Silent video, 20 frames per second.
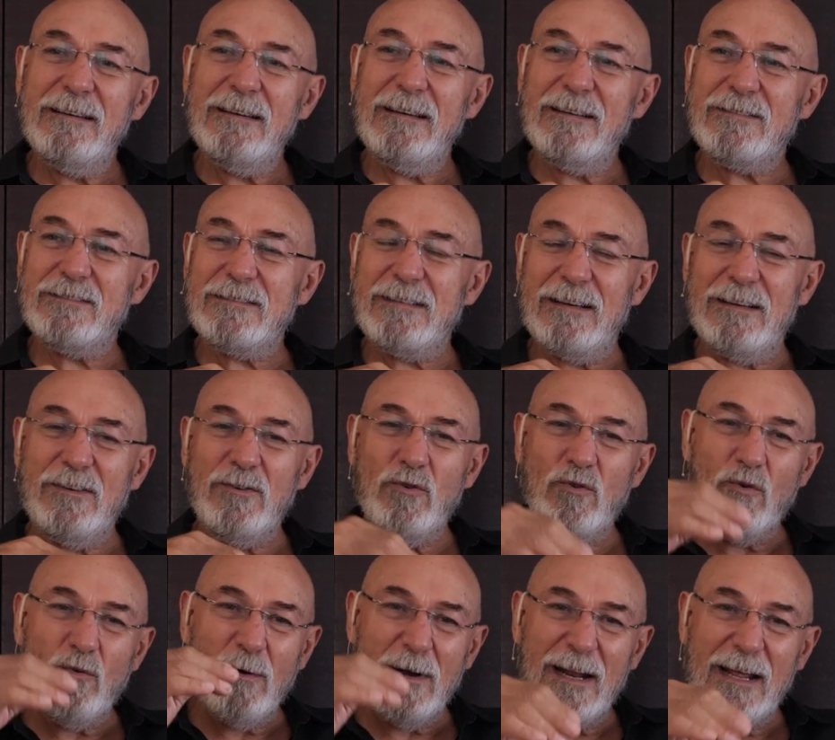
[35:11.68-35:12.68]
It's that
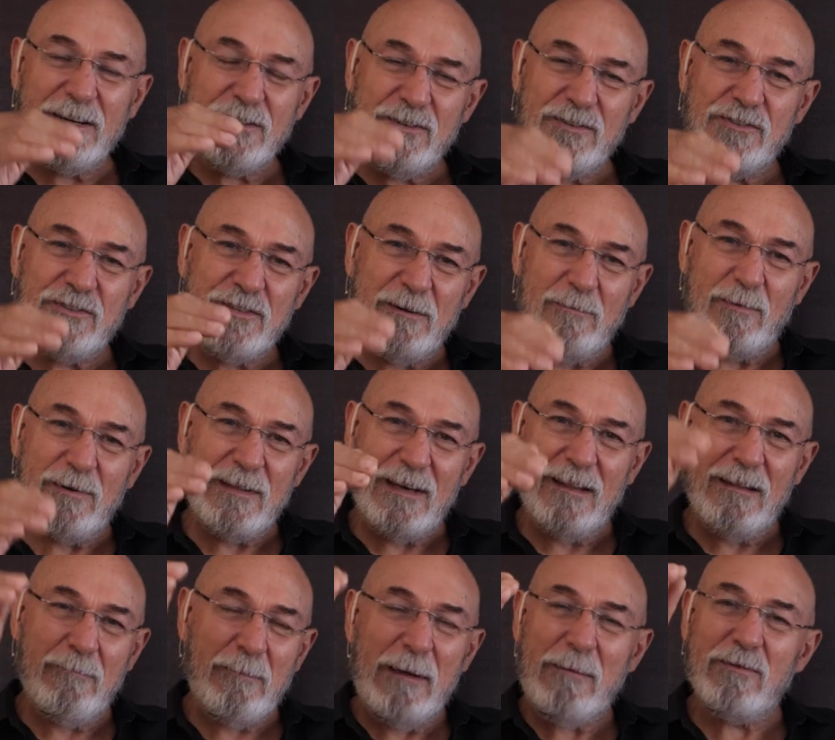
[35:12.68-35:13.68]
your relationship with
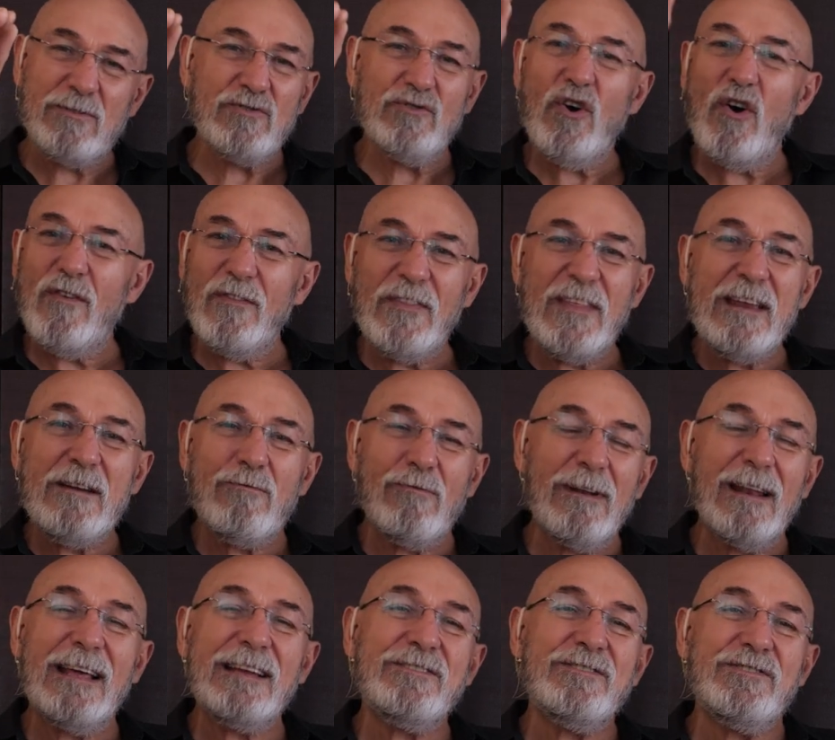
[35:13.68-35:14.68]
other people is not their
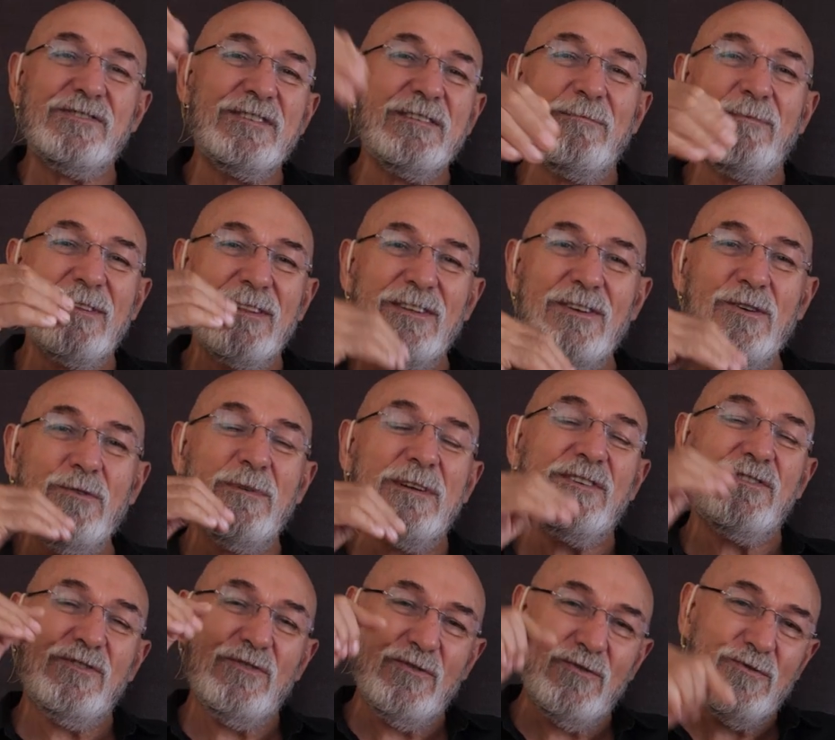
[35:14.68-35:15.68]
relationship with you,
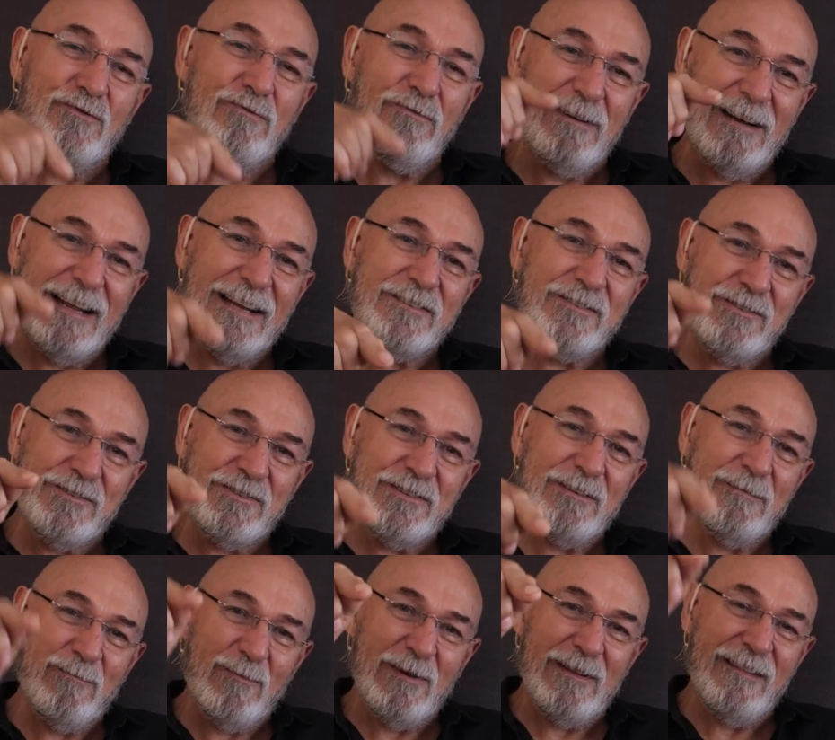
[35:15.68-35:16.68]
it's your
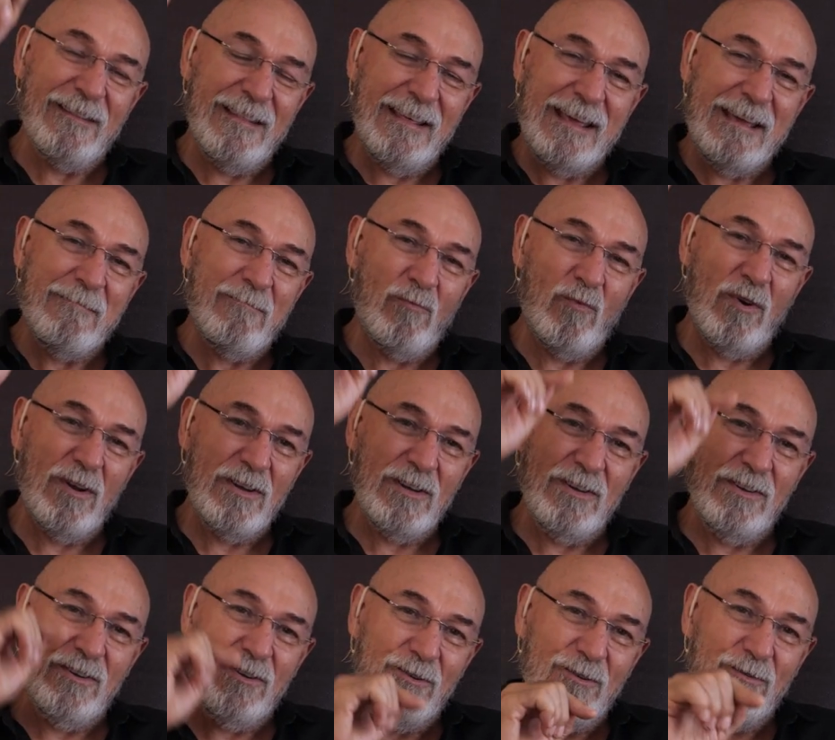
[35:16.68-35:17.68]
relationship with them, what
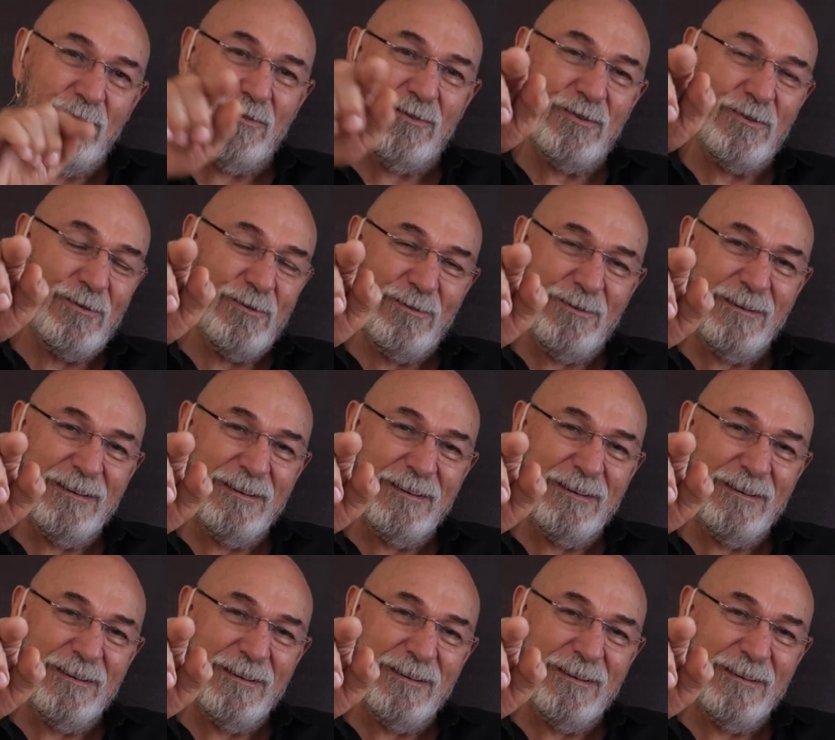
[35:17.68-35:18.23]
you do.